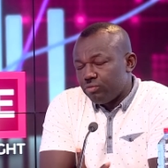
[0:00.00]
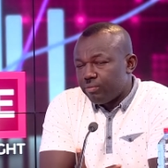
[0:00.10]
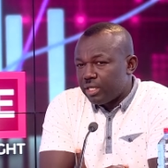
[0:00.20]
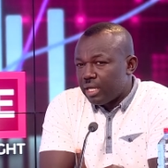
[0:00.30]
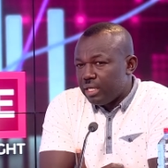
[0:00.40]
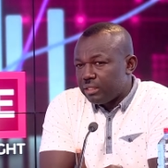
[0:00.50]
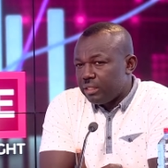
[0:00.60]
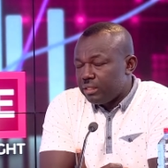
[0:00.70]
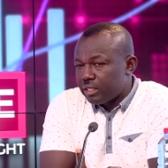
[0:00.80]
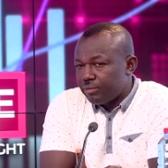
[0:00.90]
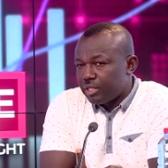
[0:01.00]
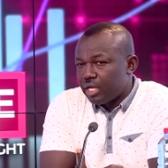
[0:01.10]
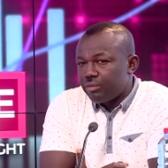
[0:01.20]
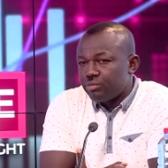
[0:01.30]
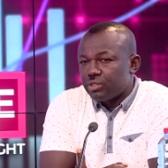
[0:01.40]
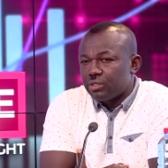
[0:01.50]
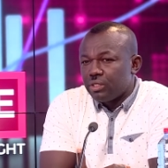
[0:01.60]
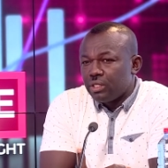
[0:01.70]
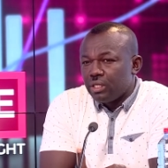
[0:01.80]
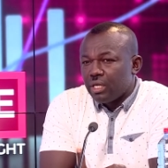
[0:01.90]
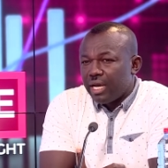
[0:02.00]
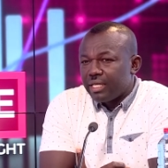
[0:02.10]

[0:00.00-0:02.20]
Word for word: But honestly, sometimes I